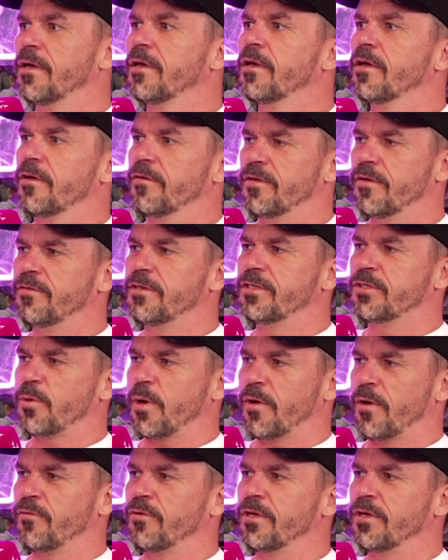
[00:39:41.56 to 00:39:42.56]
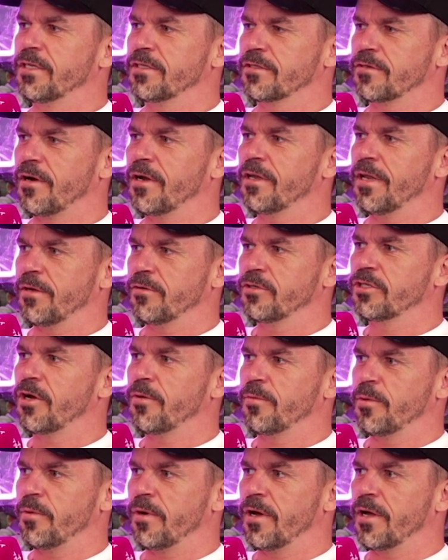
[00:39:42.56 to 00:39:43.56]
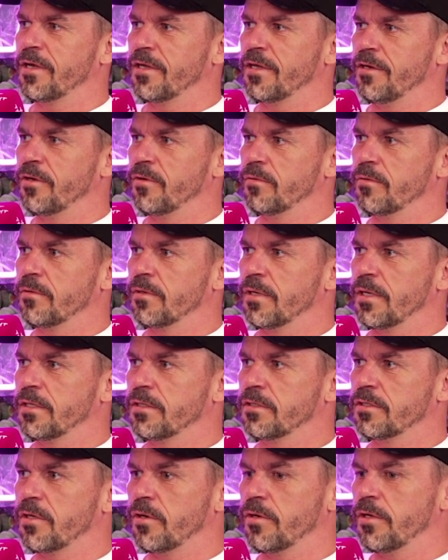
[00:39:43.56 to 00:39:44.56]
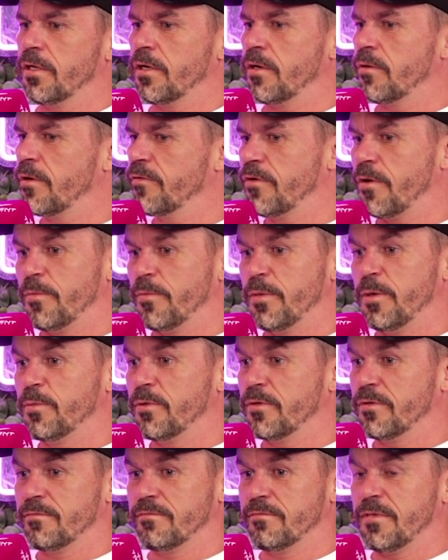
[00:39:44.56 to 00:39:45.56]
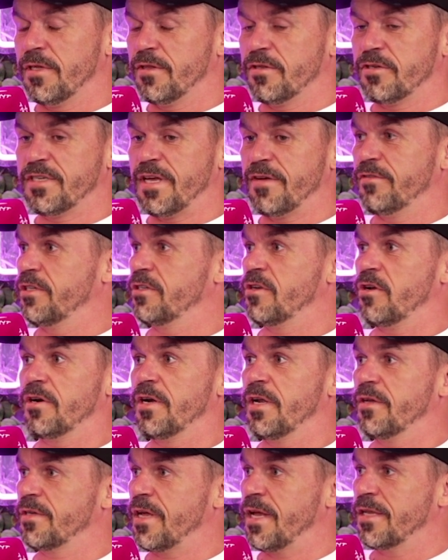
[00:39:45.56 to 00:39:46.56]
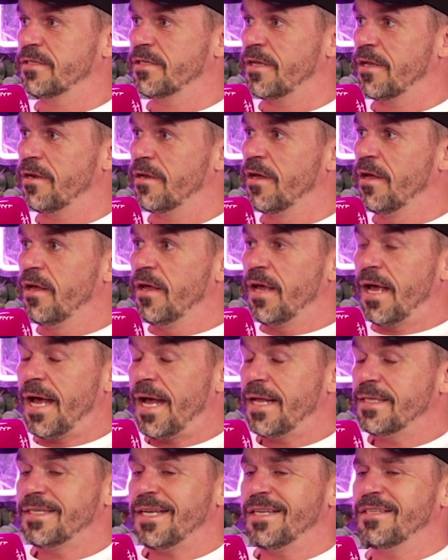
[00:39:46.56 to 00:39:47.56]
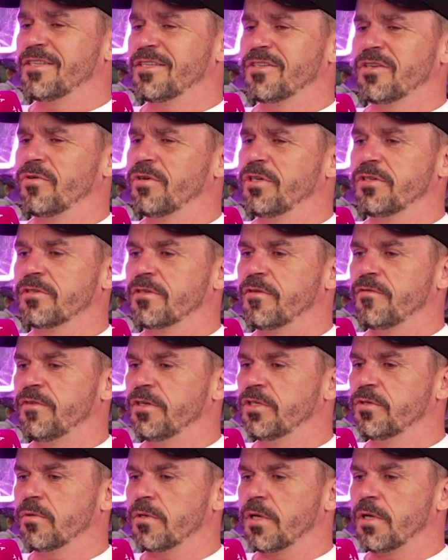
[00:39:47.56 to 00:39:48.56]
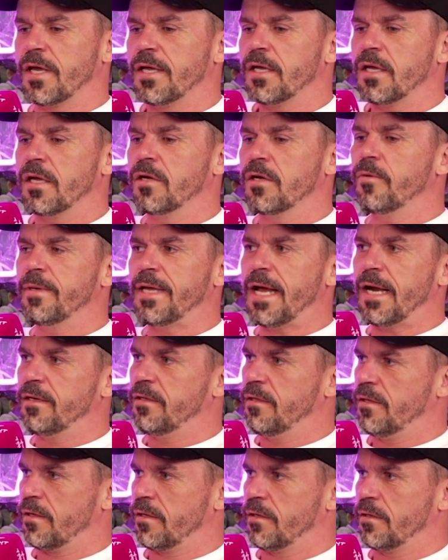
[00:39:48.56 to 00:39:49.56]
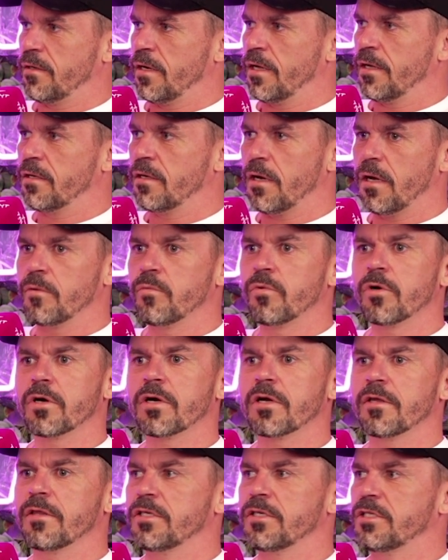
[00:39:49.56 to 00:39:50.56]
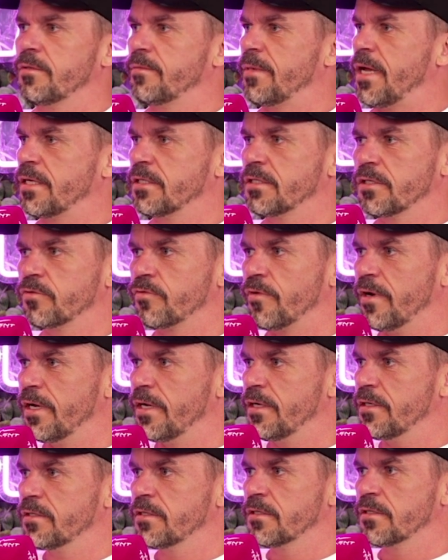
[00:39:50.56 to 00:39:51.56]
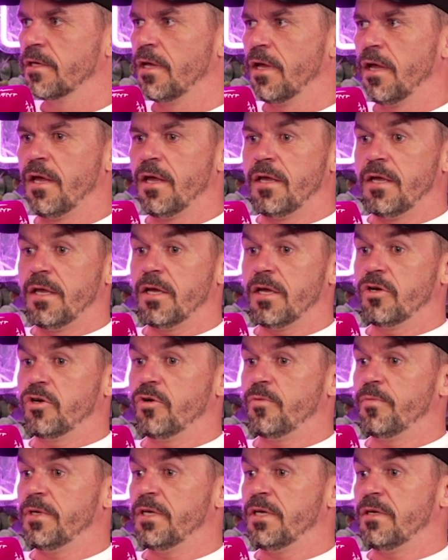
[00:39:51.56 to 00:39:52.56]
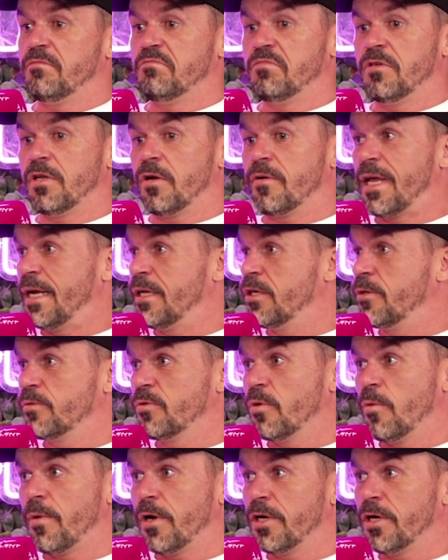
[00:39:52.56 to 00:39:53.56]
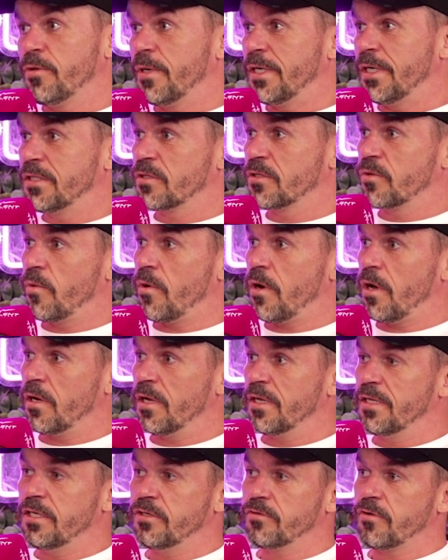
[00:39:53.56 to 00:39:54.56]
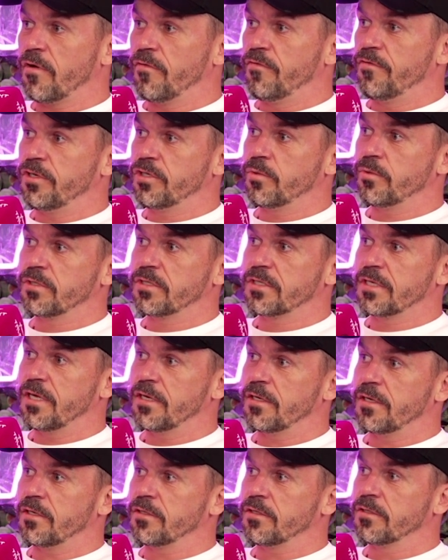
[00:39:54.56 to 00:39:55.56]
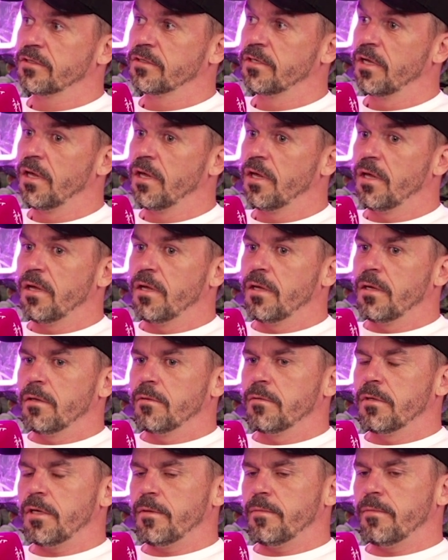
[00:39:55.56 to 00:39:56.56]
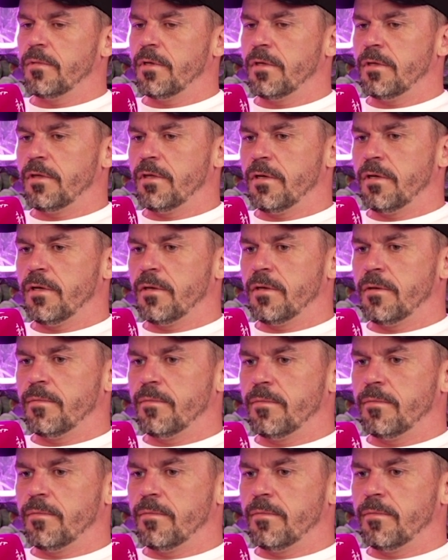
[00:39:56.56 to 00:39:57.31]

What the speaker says: I'm giving you 12 weeks, right? Now show me what I can do. And so, I've got people in their 70s learn how to handstand. Handstands is only just a visual. Like, it could be anything. Like, I work on the gymnastics rings. It could be, getting up to a bodyweight squat. Like, these are all visual skills. The